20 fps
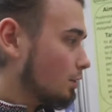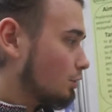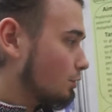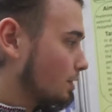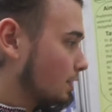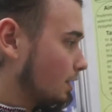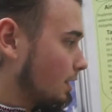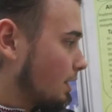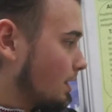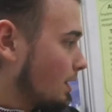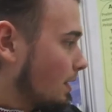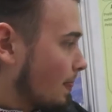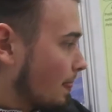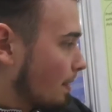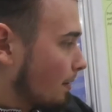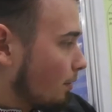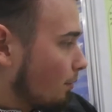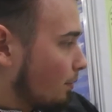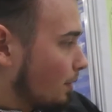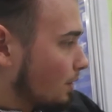to see
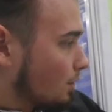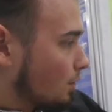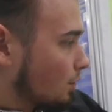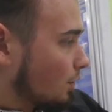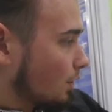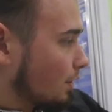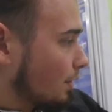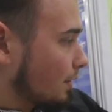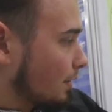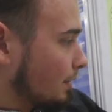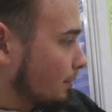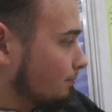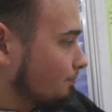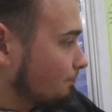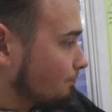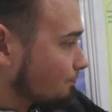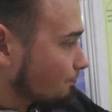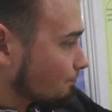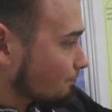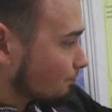which um,
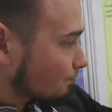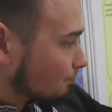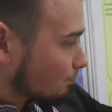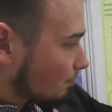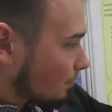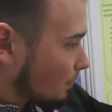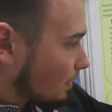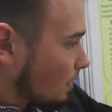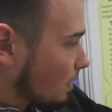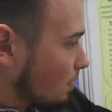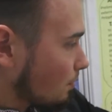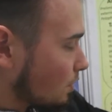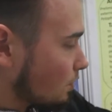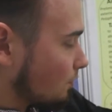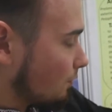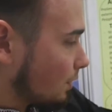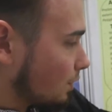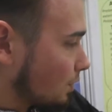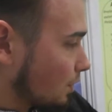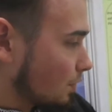
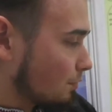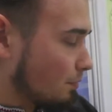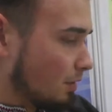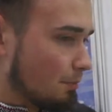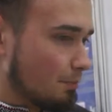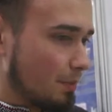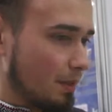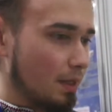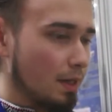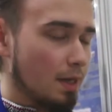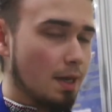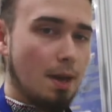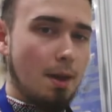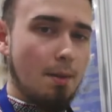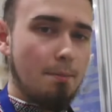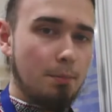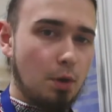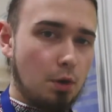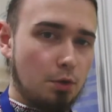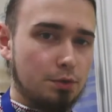which features will be
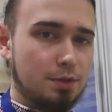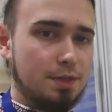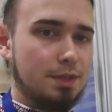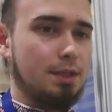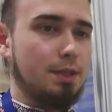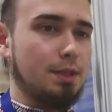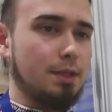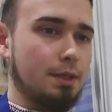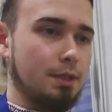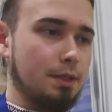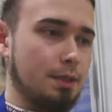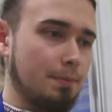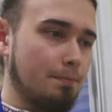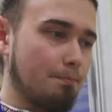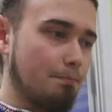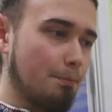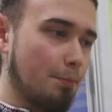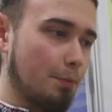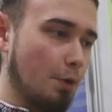most um,